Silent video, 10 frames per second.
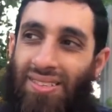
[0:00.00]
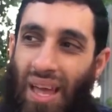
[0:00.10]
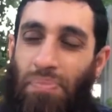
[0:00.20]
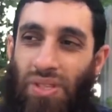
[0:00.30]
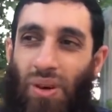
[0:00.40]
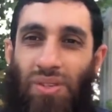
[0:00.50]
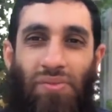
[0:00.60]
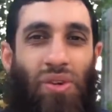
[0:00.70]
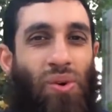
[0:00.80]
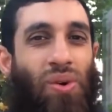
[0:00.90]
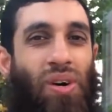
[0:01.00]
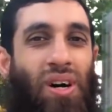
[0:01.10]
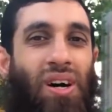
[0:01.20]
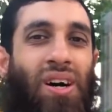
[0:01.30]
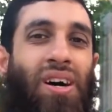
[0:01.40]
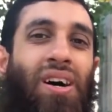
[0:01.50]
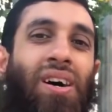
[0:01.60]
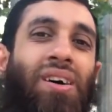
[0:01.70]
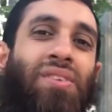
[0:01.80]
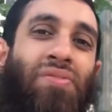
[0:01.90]
episodes of your
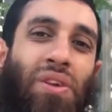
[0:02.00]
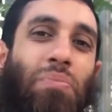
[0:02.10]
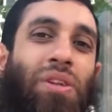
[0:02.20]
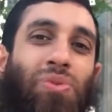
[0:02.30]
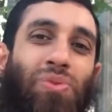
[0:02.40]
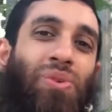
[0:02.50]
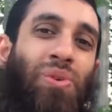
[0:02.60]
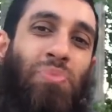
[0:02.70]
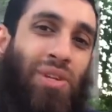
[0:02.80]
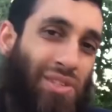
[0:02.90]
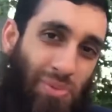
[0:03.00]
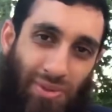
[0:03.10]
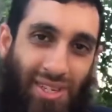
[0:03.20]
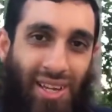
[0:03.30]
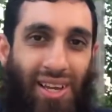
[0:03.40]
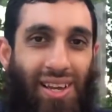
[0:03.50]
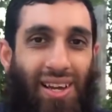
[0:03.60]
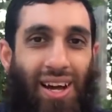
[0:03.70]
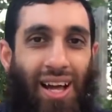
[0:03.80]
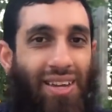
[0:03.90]
the fundamentals or the principles,
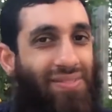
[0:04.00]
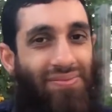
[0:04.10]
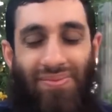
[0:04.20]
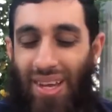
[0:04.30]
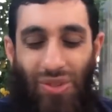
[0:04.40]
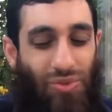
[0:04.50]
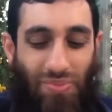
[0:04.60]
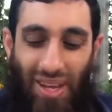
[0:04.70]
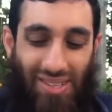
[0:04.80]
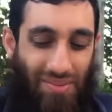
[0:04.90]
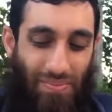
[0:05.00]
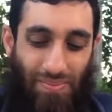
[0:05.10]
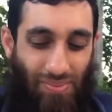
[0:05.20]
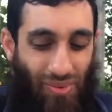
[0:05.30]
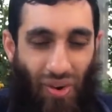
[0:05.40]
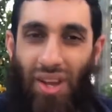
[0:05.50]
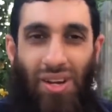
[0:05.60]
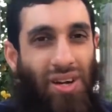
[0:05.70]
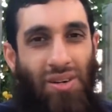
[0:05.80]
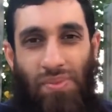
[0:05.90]
and mate, you've made some right
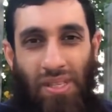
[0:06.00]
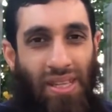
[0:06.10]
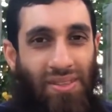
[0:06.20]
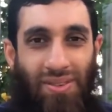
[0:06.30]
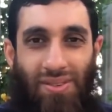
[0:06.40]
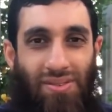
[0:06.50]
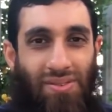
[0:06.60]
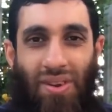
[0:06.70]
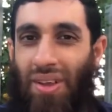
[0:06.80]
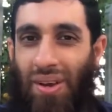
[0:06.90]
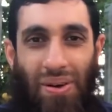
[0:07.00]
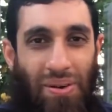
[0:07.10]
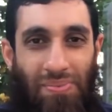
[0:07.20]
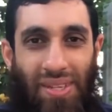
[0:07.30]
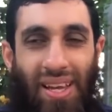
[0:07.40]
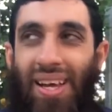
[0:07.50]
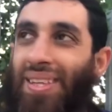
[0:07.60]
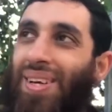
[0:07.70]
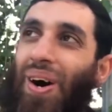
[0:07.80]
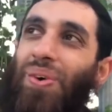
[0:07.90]
cock-ups in there,
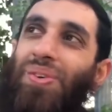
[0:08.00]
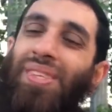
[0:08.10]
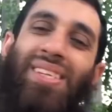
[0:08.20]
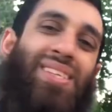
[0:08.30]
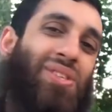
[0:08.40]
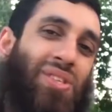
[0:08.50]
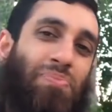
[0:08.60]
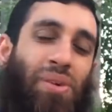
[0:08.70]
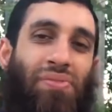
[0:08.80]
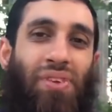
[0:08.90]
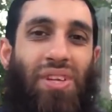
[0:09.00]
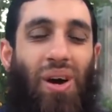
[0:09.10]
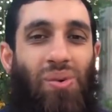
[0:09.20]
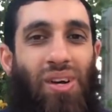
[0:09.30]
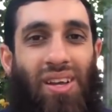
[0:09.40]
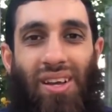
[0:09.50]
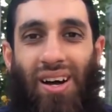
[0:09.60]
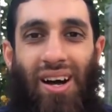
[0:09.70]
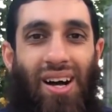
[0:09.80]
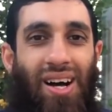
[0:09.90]
so this is just a brief video.
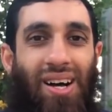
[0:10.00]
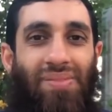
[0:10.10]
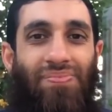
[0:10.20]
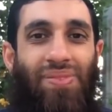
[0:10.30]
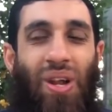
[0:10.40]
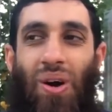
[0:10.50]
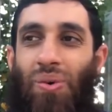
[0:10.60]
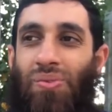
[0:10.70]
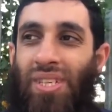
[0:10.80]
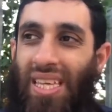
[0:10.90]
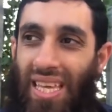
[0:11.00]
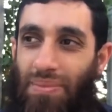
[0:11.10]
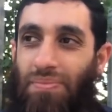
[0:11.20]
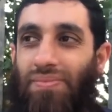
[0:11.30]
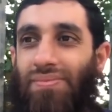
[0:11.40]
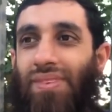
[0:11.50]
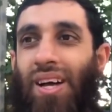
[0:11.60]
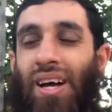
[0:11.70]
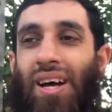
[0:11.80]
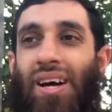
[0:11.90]
You know, the team,
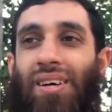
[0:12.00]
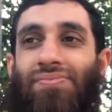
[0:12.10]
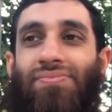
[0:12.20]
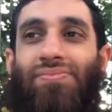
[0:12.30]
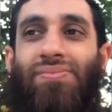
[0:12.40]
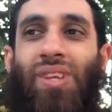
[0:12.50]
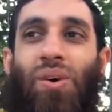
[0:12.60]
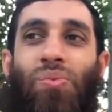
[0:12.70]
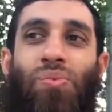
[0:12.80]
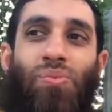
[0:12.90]
you know,